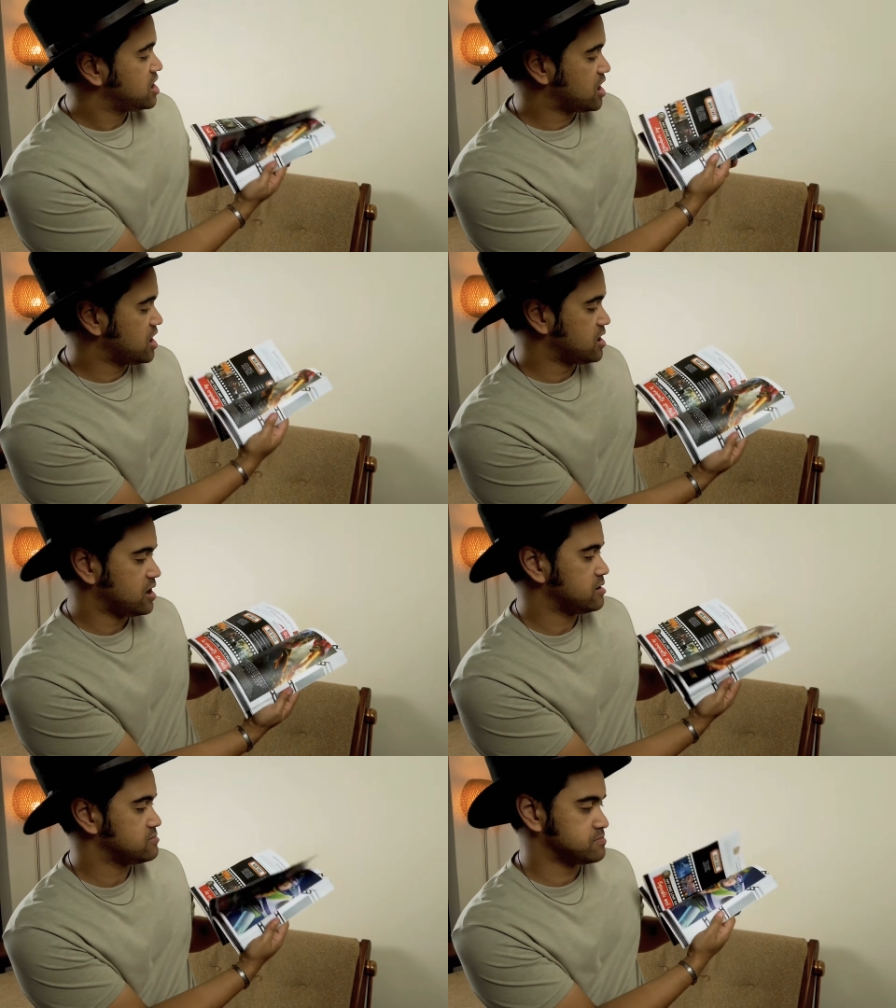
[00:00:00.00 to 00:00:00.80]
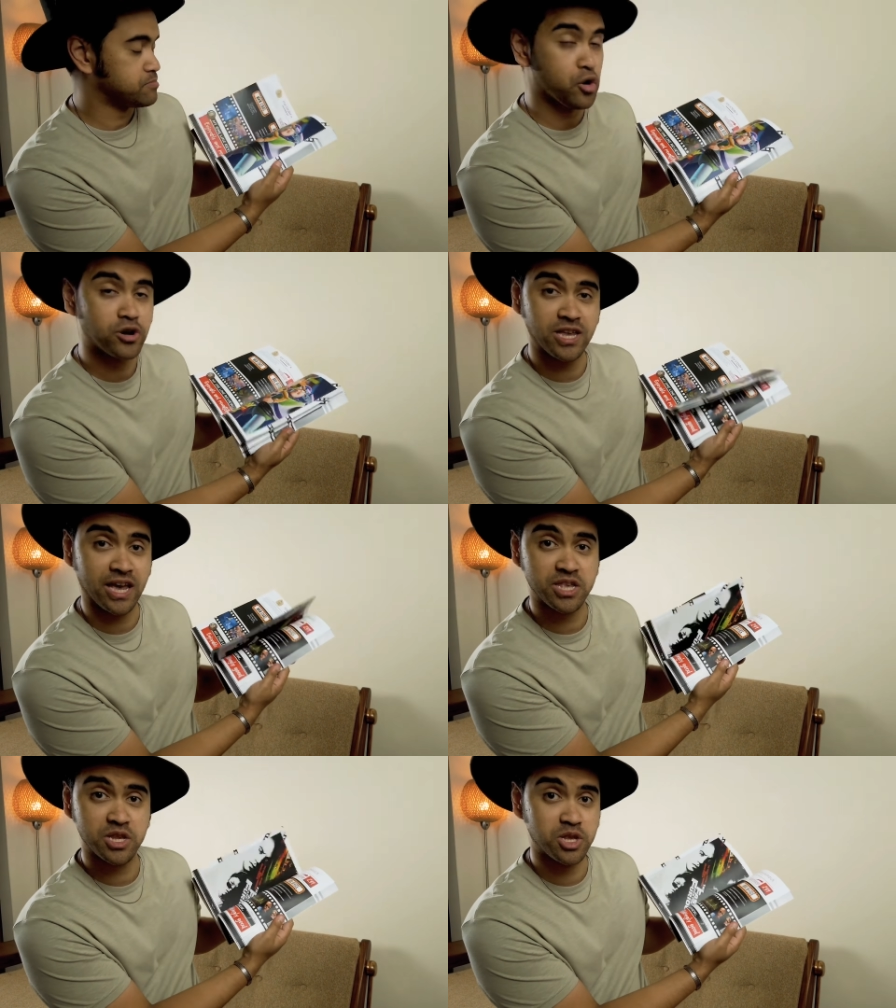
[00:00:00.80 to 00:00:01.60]
book
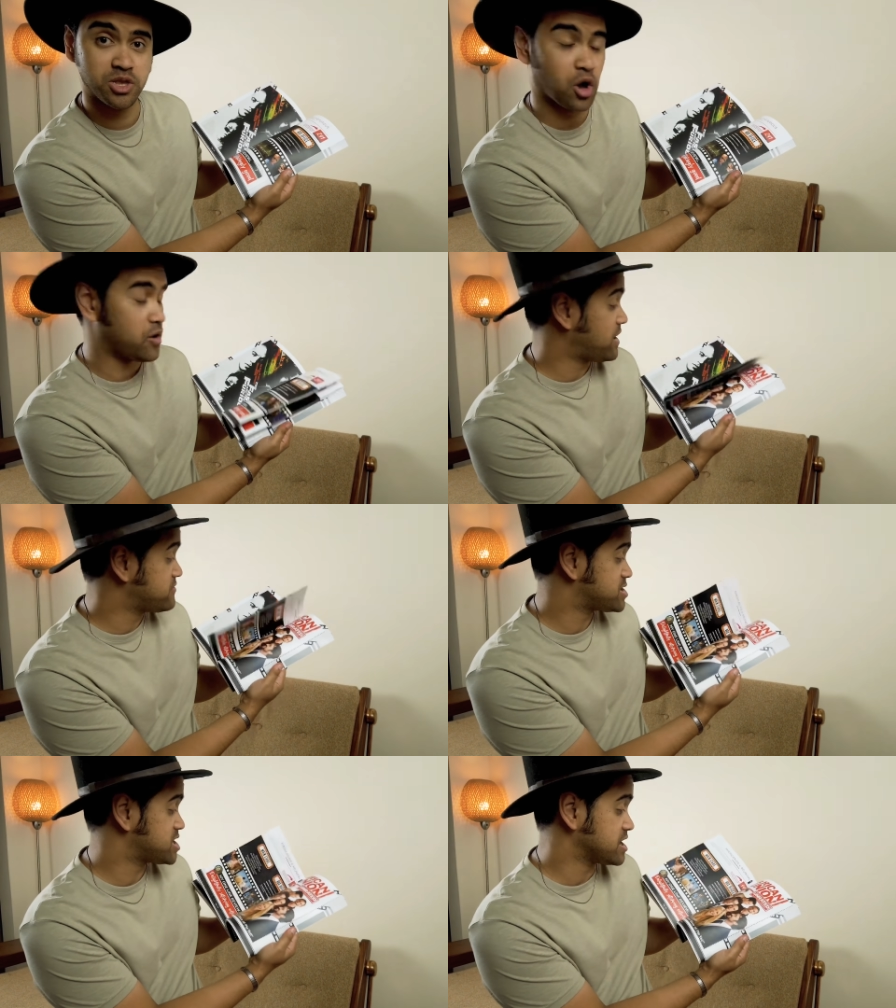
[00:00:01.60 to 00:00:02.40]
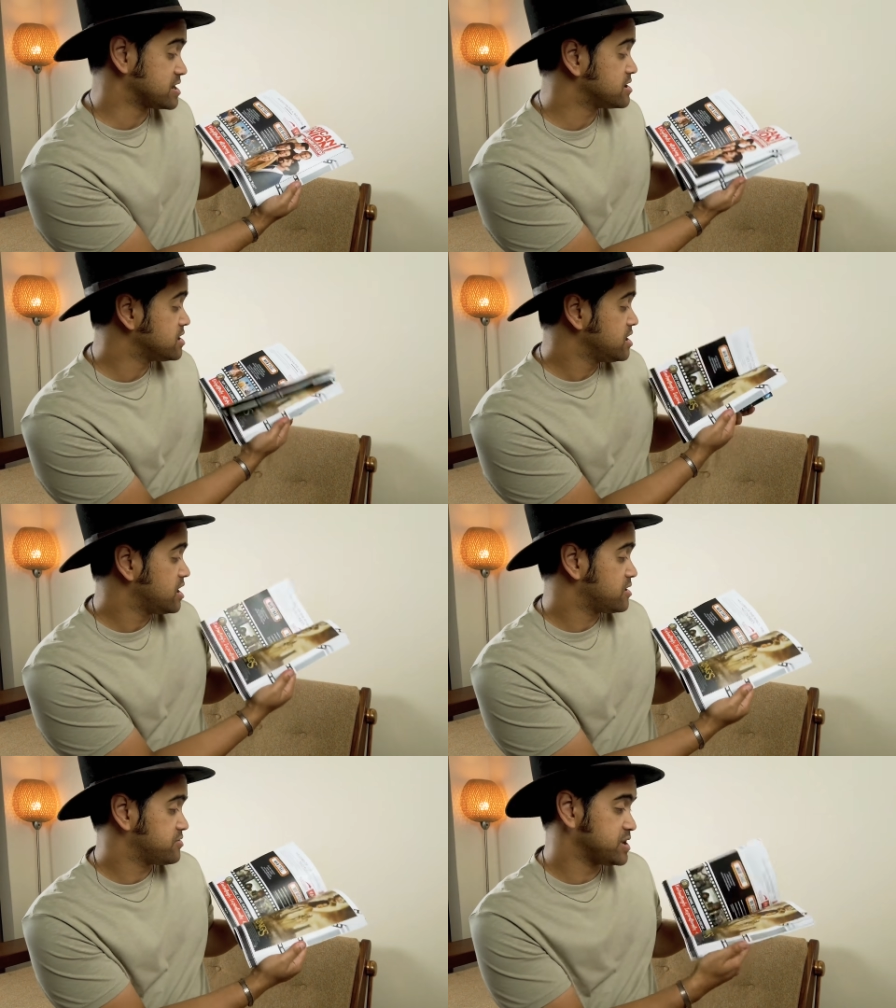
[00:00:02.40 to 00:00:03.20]
tests that I've ever seen.
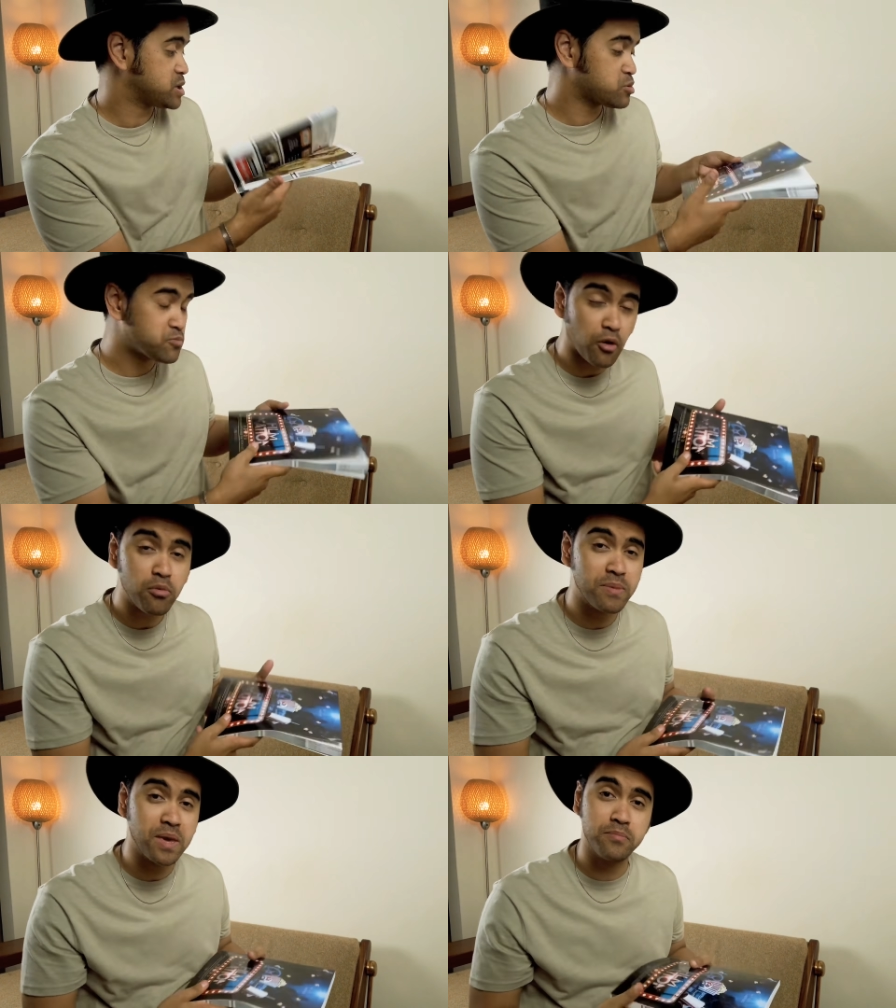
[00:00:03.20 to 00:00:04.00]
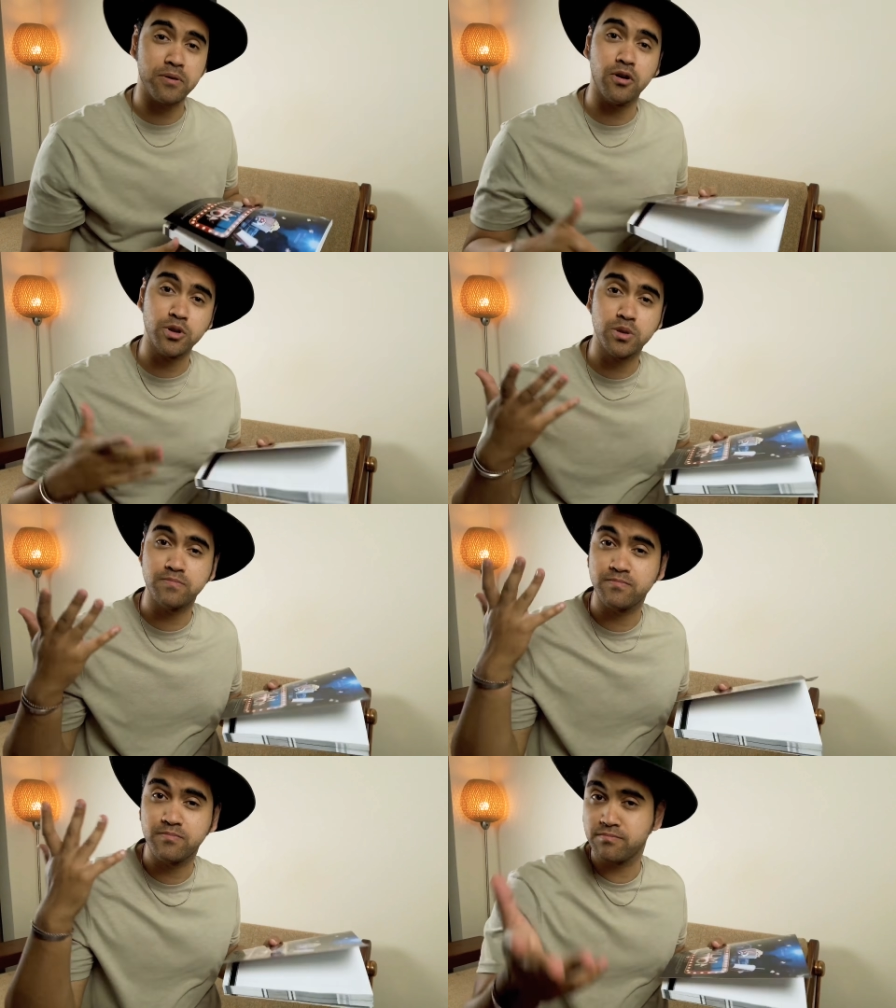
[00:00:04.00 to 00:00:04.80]
This will probably be
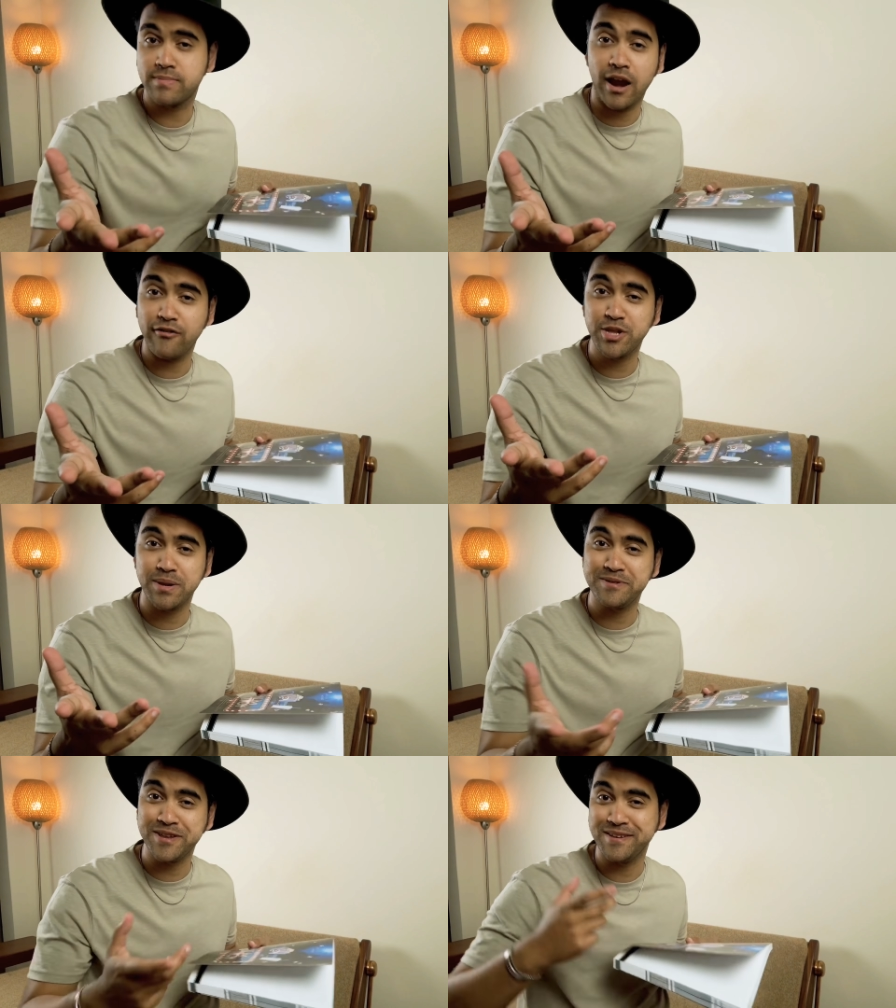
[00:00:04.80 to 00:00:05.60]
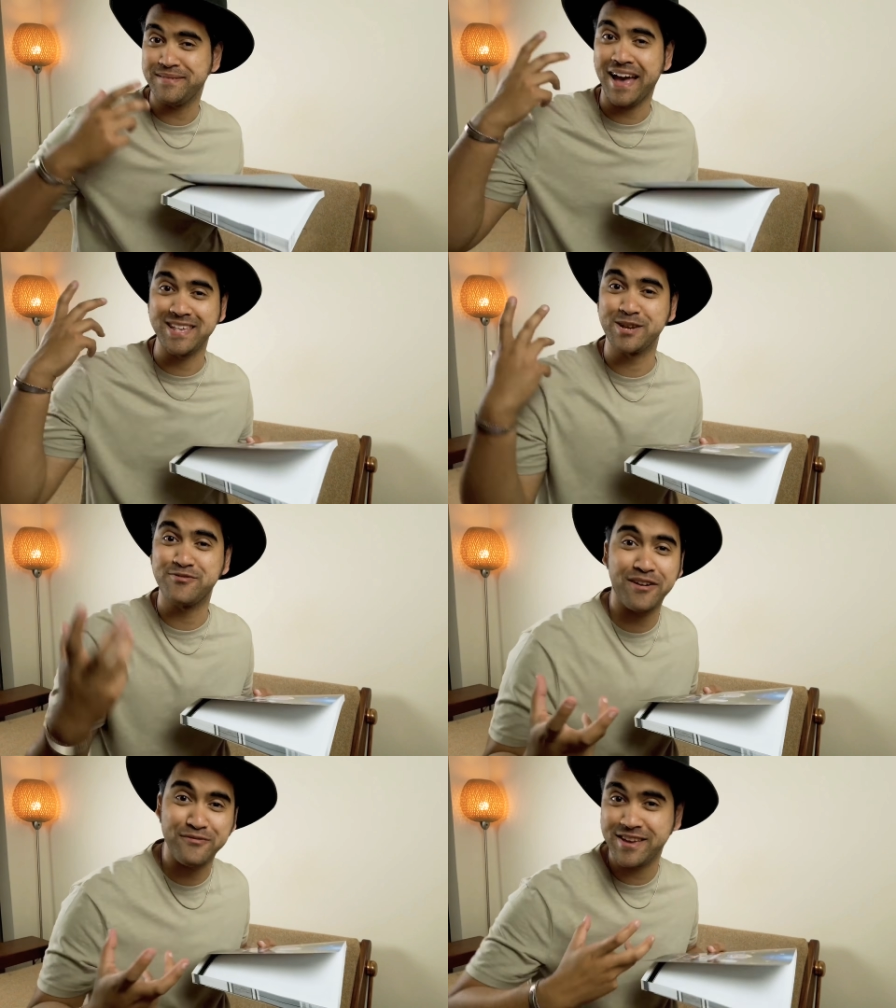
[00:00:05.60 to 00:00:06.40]
because Gary Sumter has a
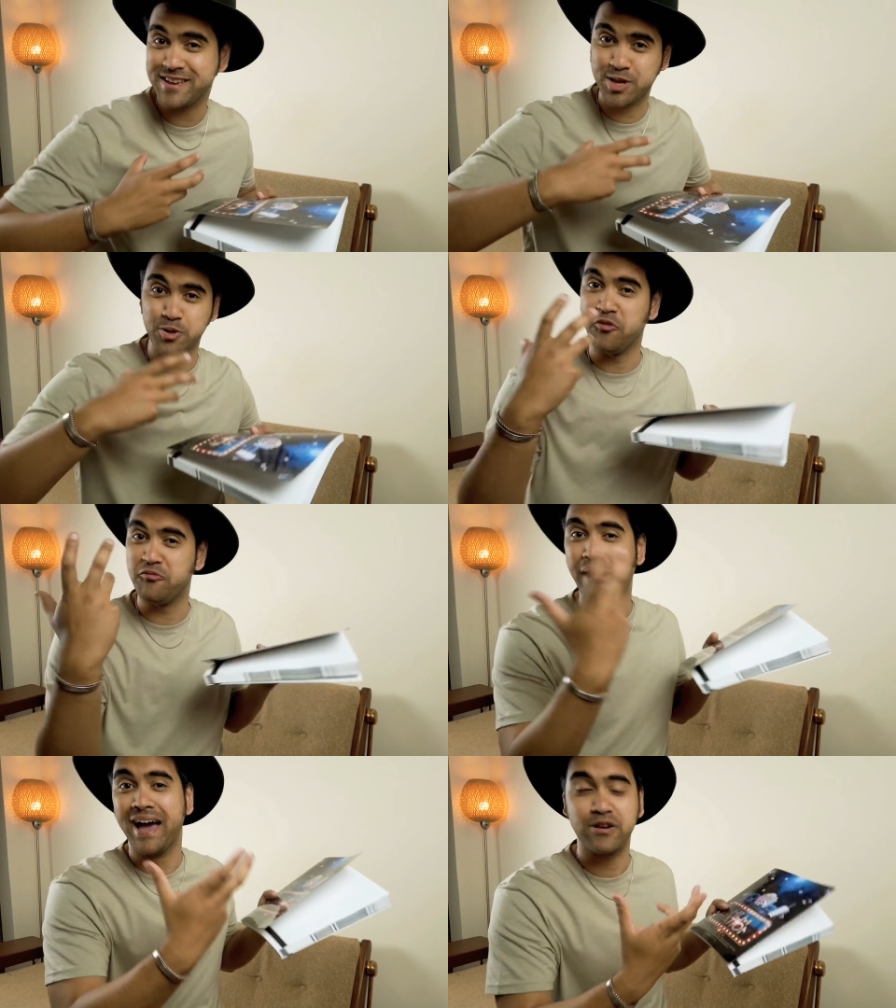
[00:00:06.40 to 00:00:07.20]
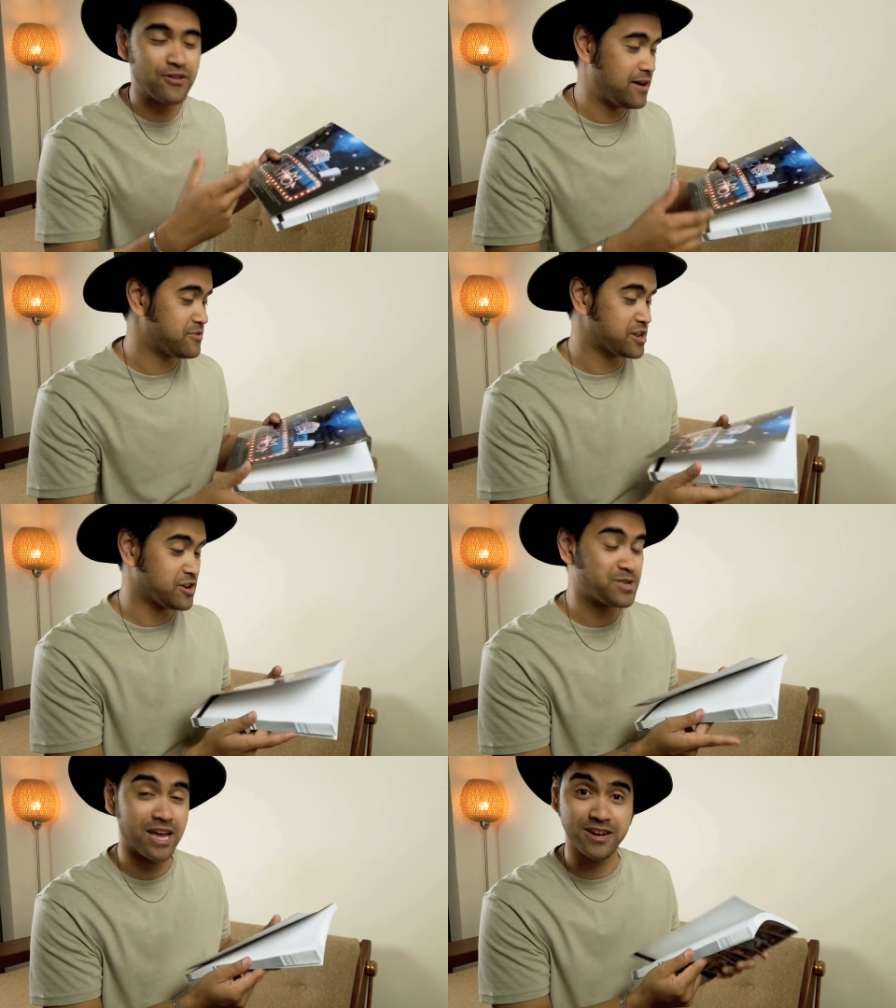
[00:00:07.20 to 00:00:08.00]
graphic sort of background, that he
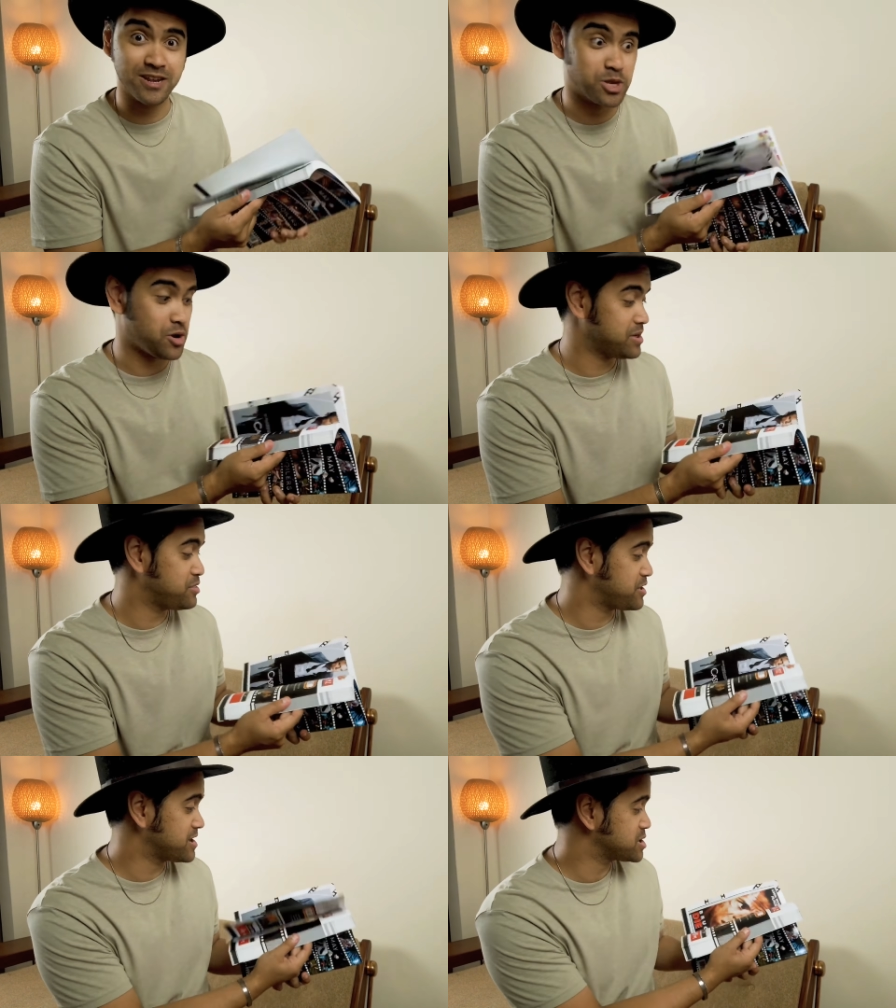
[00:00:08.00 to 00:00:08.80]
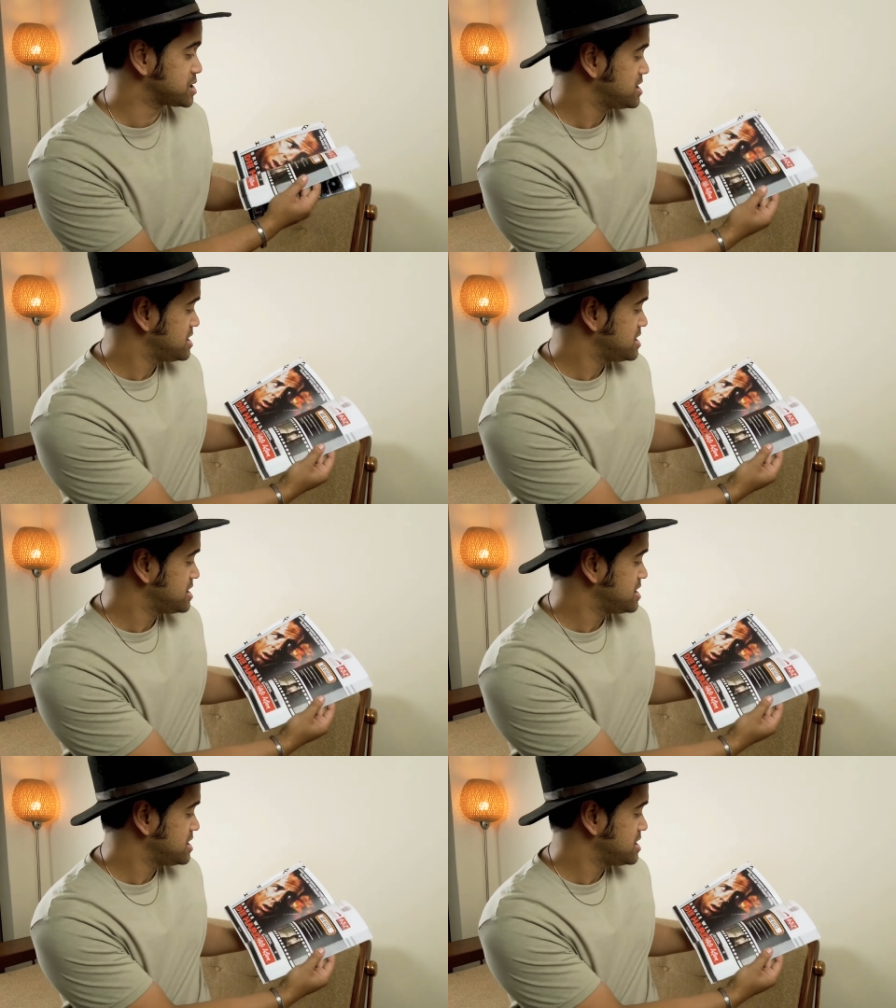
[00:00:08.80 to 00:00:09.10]
knows how to design things